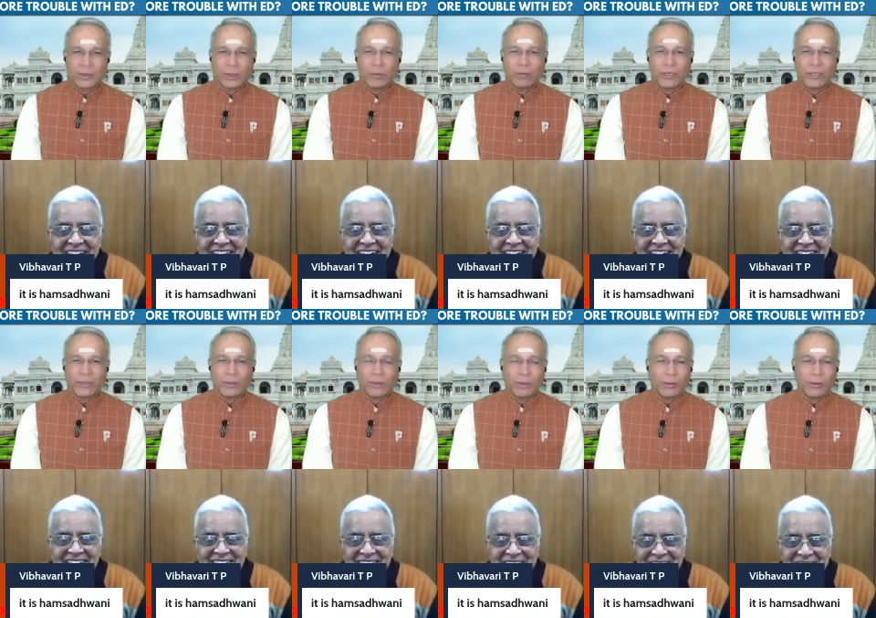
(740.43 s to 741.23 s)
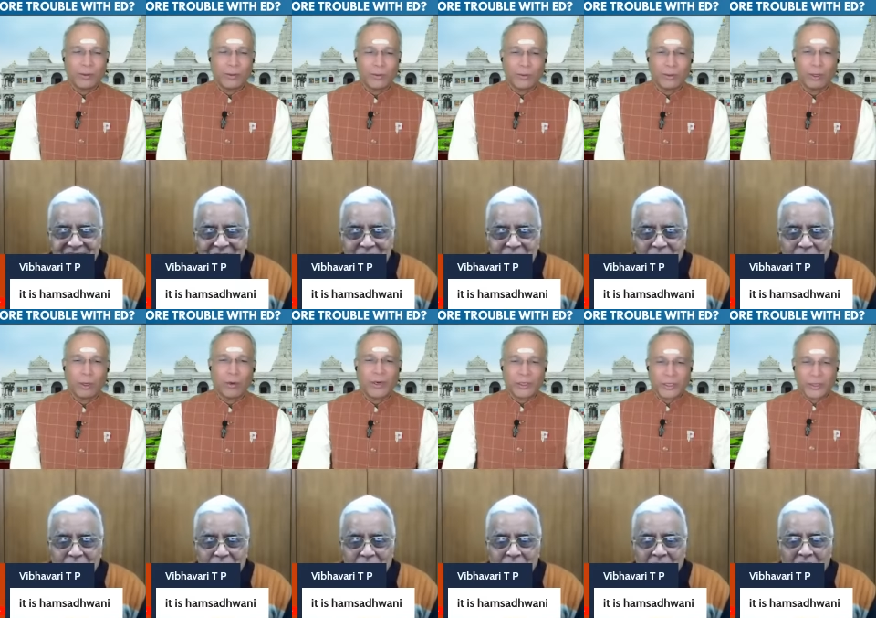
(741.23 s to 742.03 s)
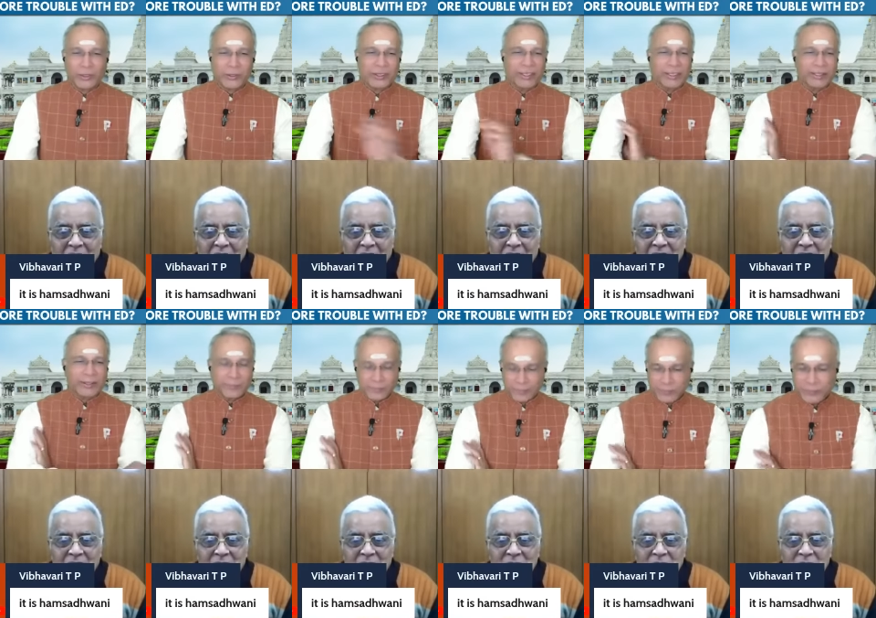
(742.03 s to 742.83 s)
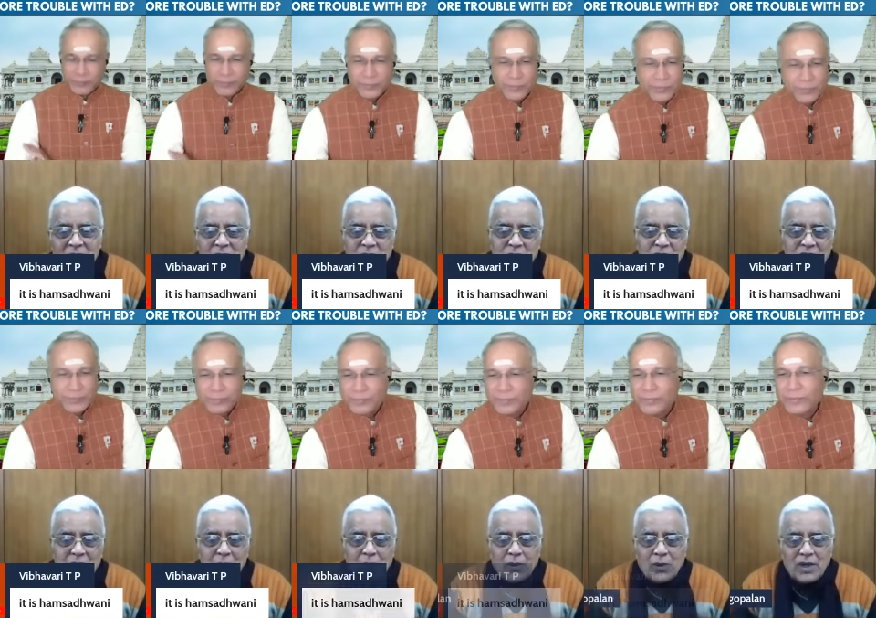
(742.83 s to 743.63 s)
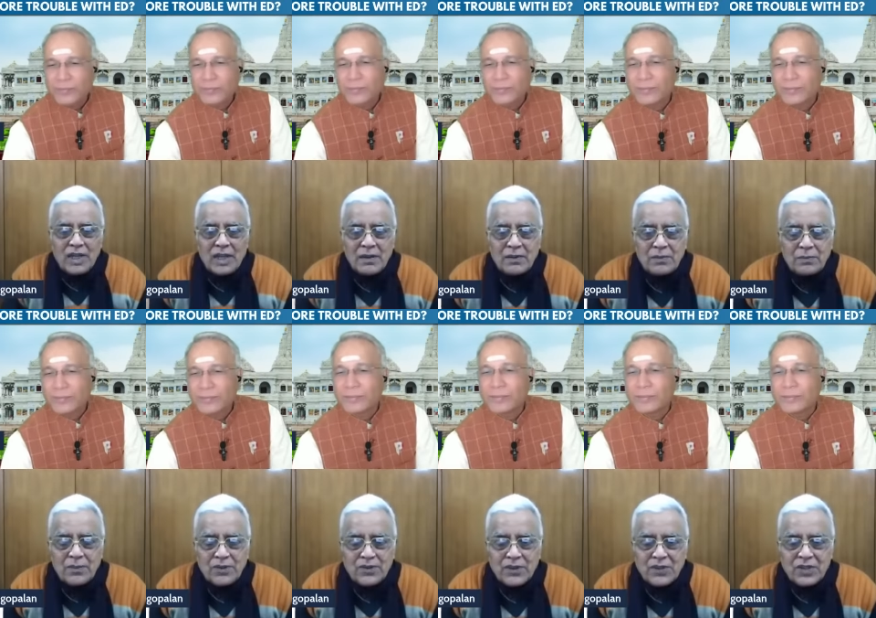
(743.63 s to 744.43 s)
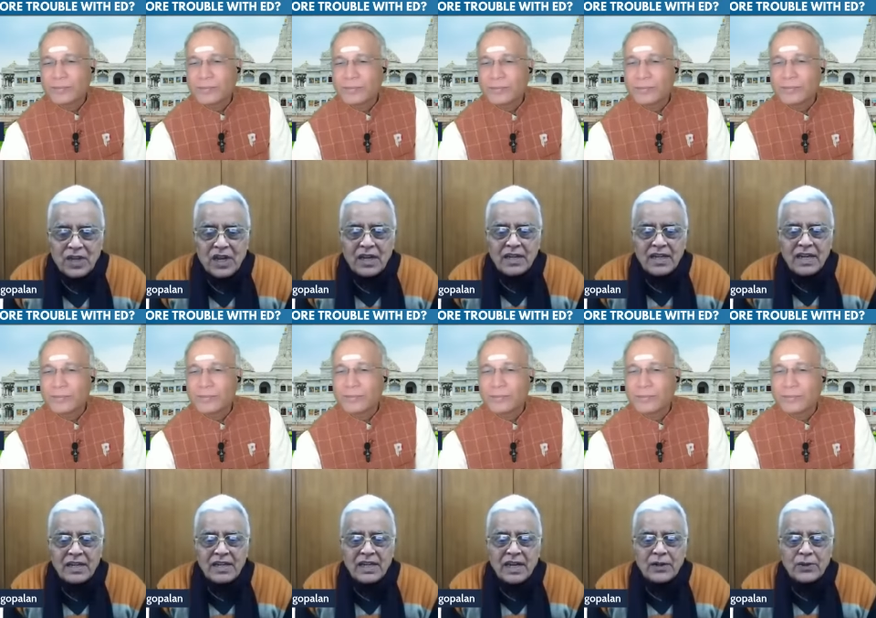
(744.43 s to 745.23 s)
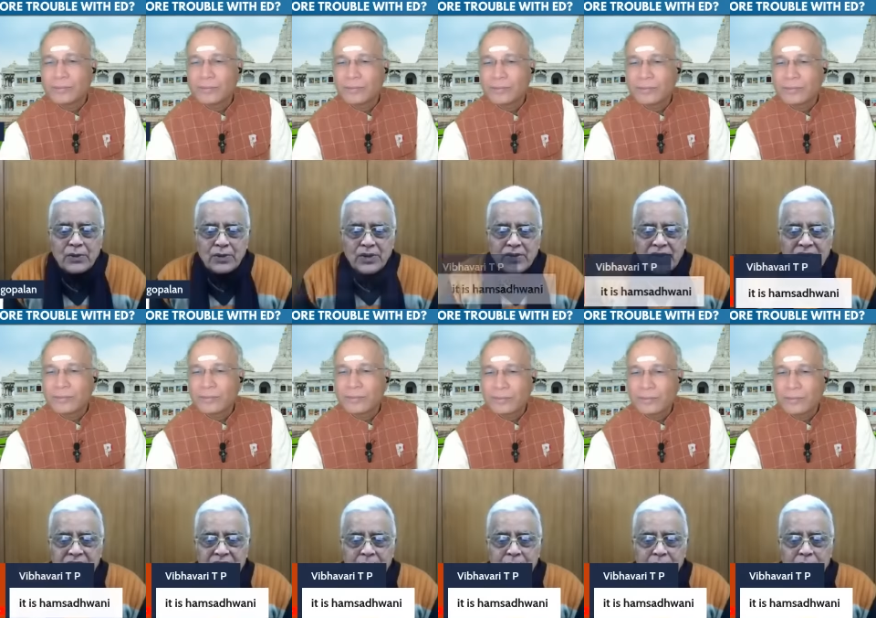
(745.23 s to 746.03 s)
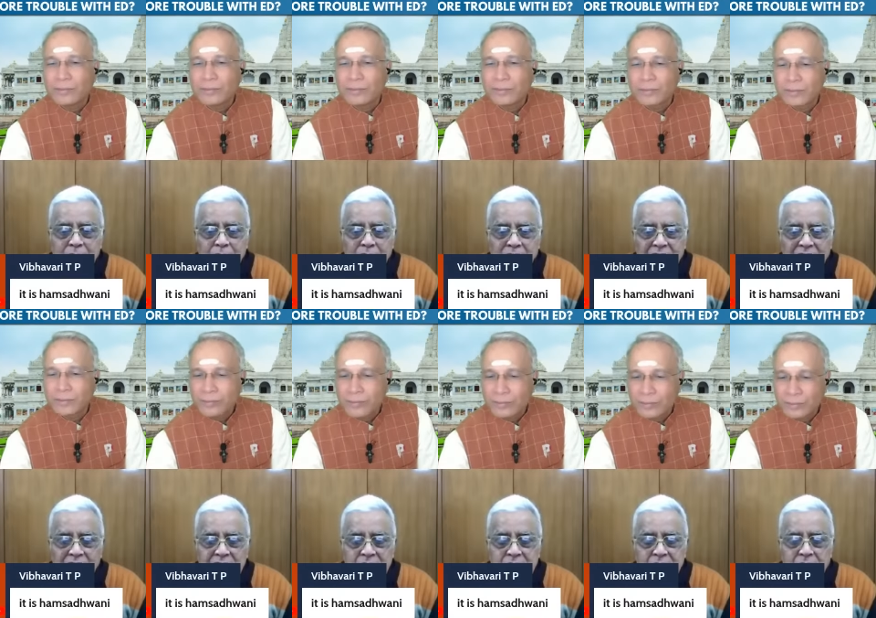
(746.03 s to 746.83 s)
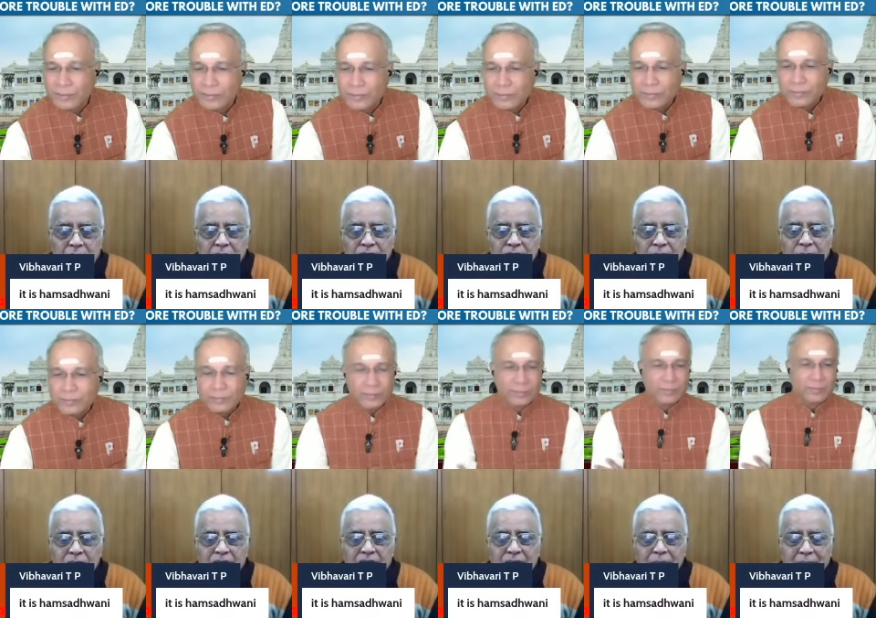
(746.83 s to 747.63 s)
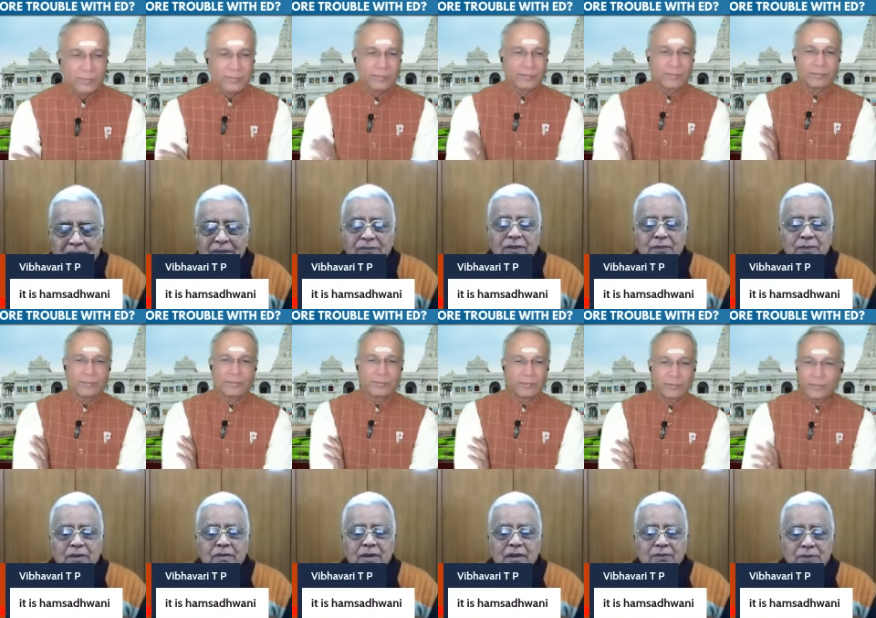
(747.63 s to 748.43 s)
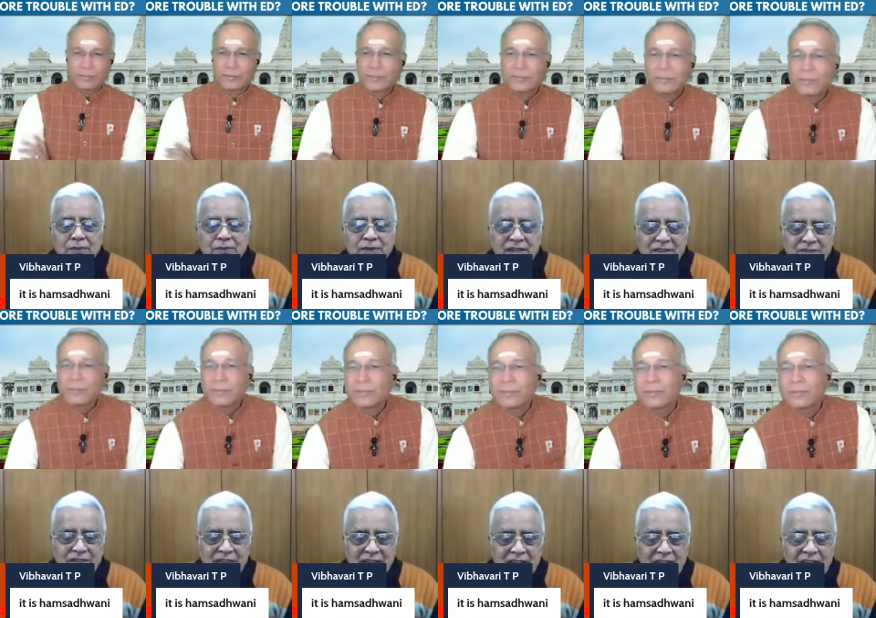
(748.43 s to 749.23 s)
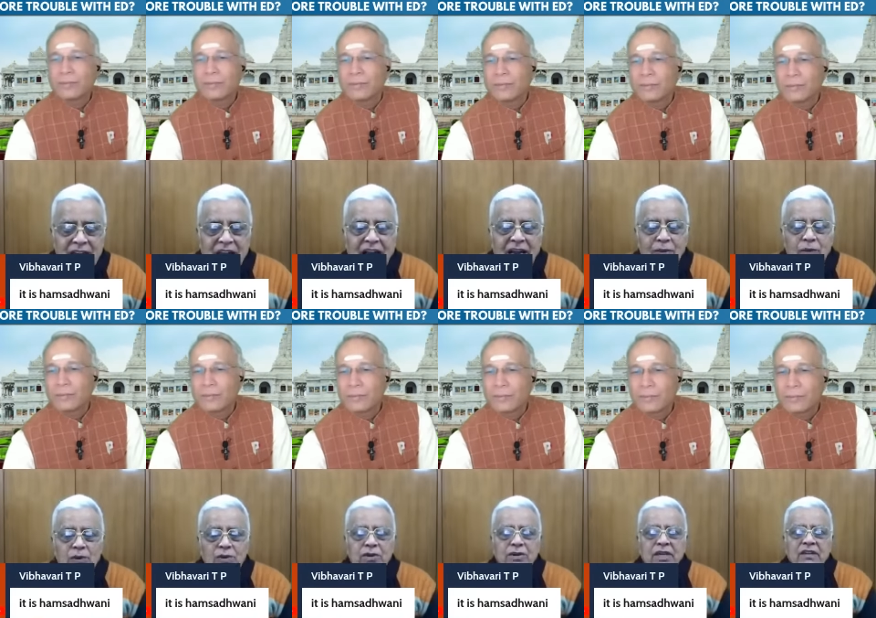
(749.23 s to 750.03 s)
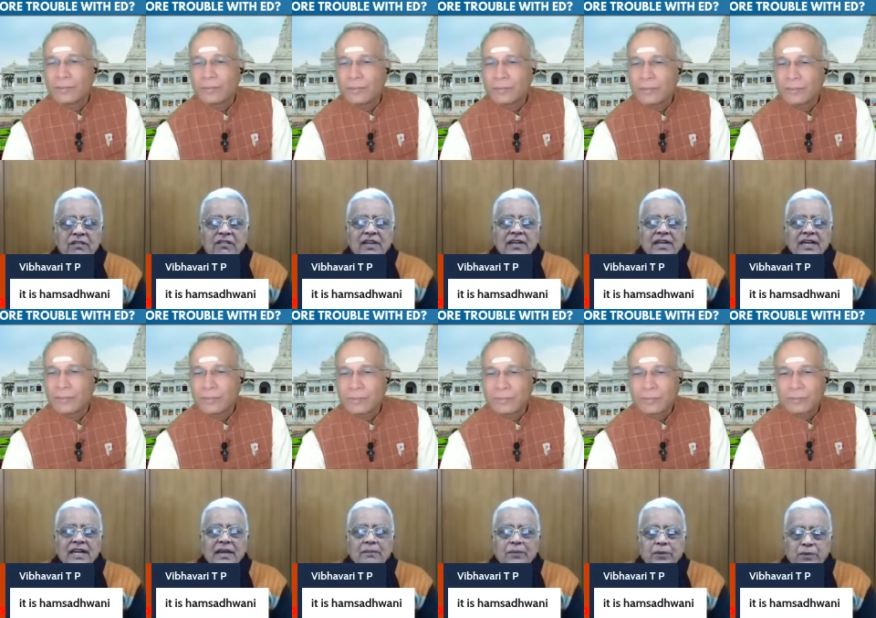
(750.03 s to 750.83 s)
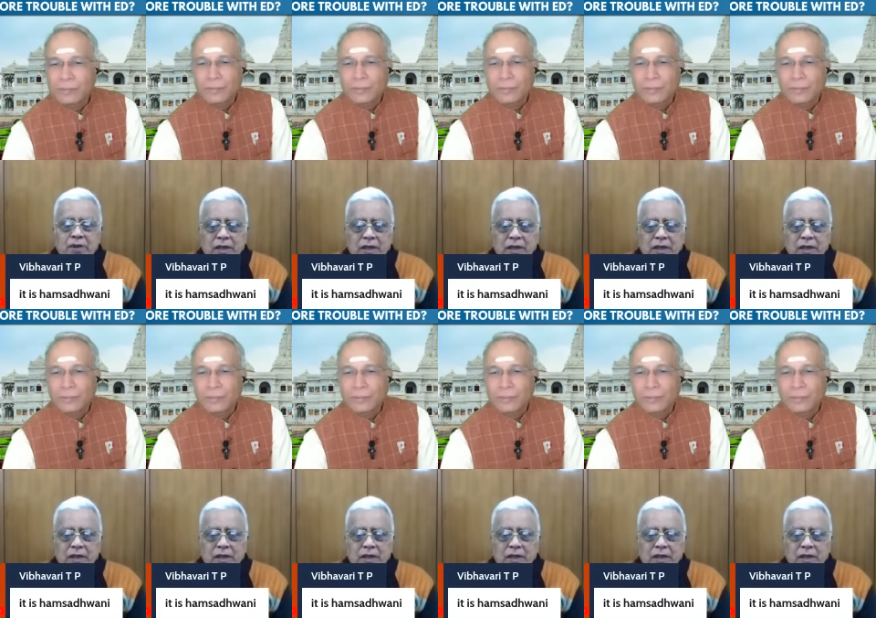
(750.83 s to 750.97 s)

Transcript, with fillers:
Speaker 1: Very over, nice. Over to you, sir. Now, Modi, Mr. Shah, Nadda to decide Tamil Nadu alliance on February by February 15th. Sir. I want to give a run up